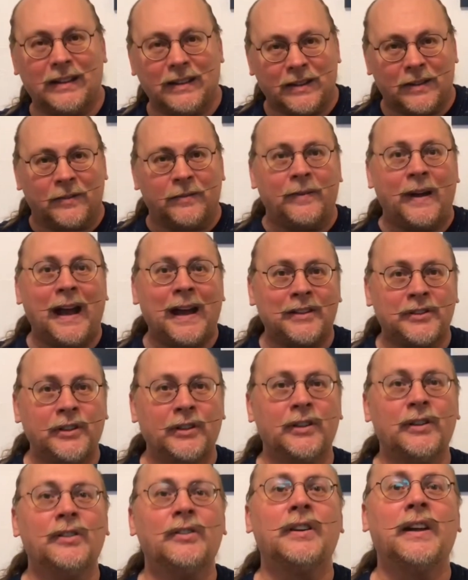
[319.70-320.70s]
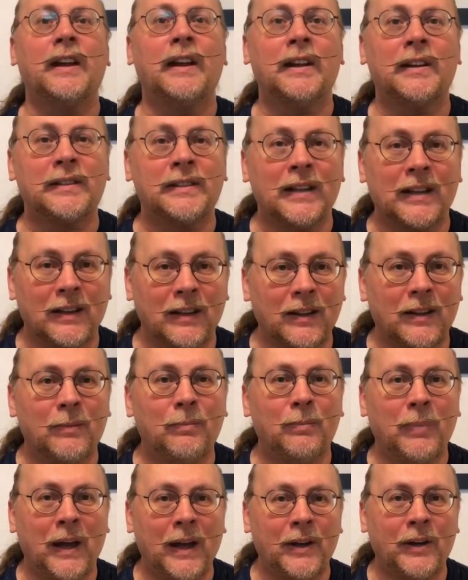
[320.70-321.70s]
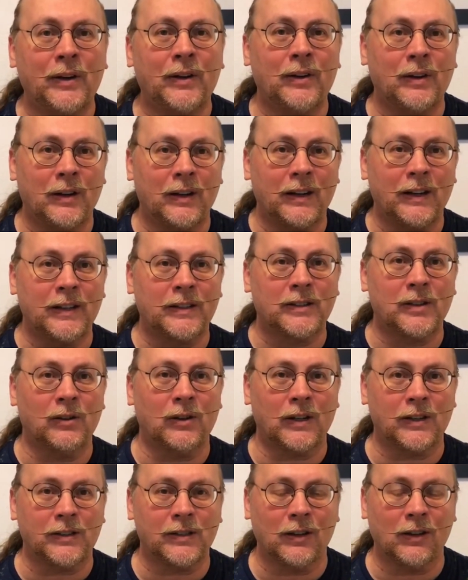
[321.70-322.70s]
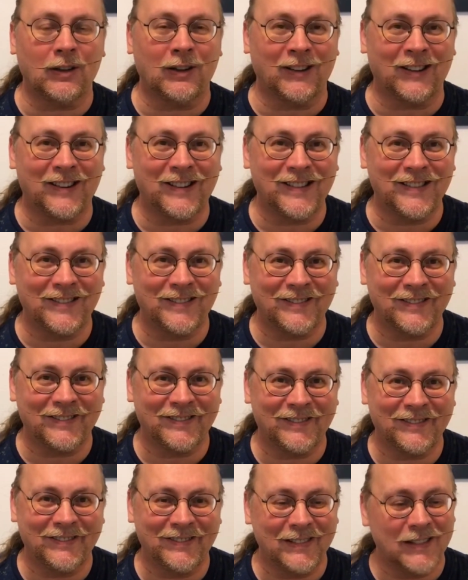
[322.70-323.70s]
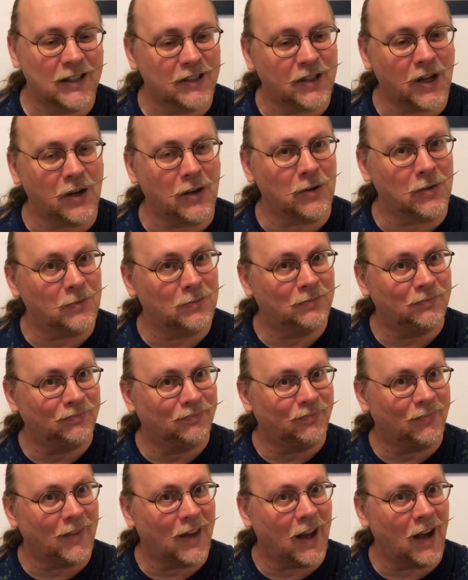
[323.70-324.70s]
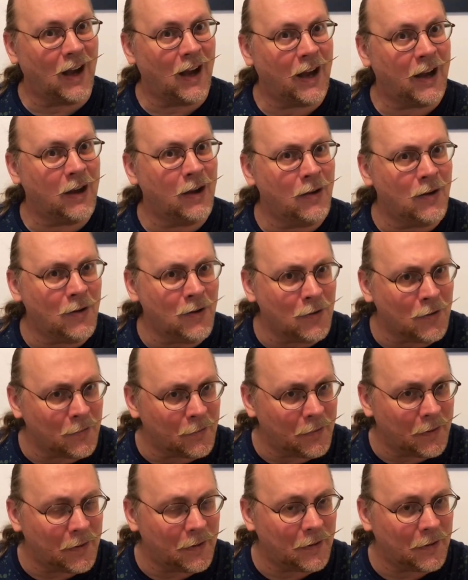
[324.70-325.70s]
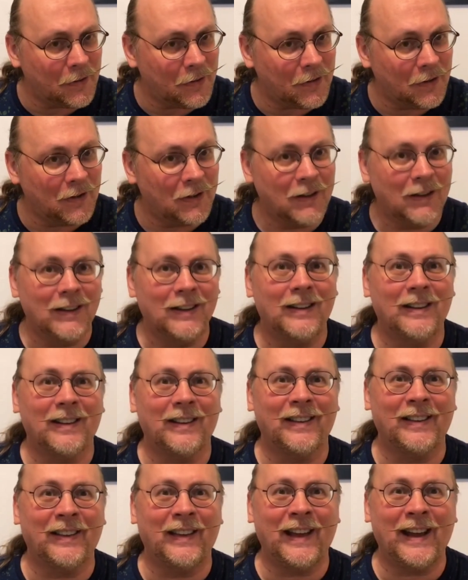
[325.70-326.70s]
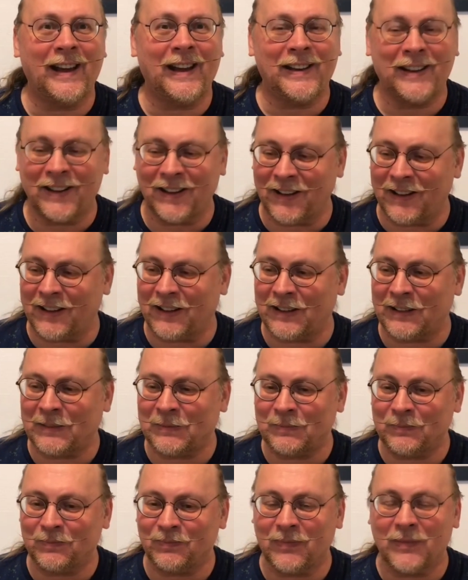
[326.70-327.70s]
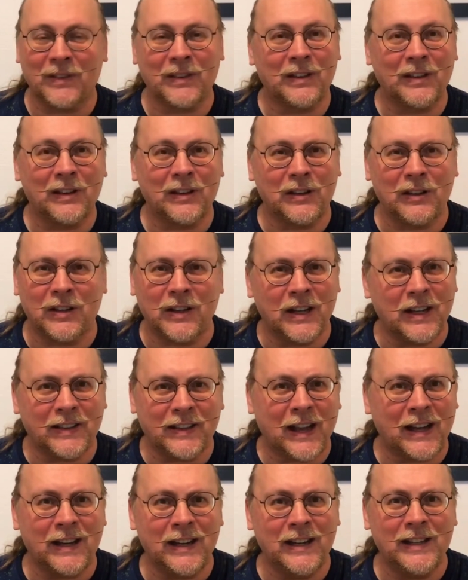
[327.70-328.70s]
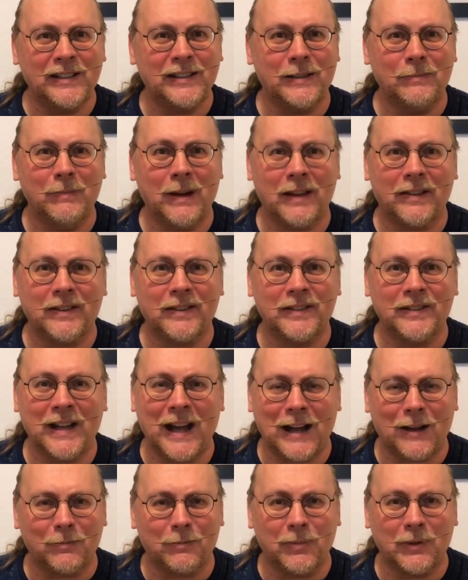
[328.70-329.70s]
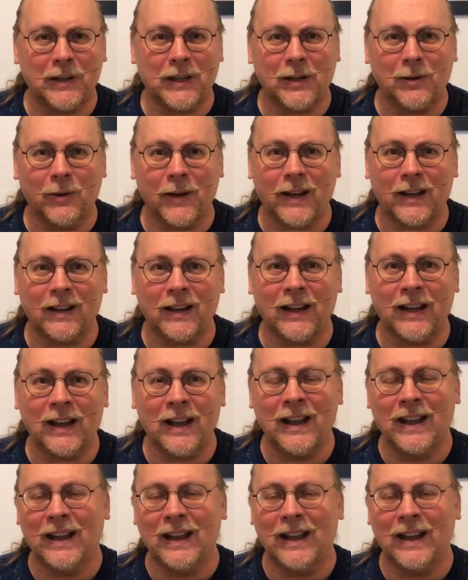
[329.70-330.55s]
the faster you get, the better it's going to look. So I hope that you get that easy method down pretty quickly,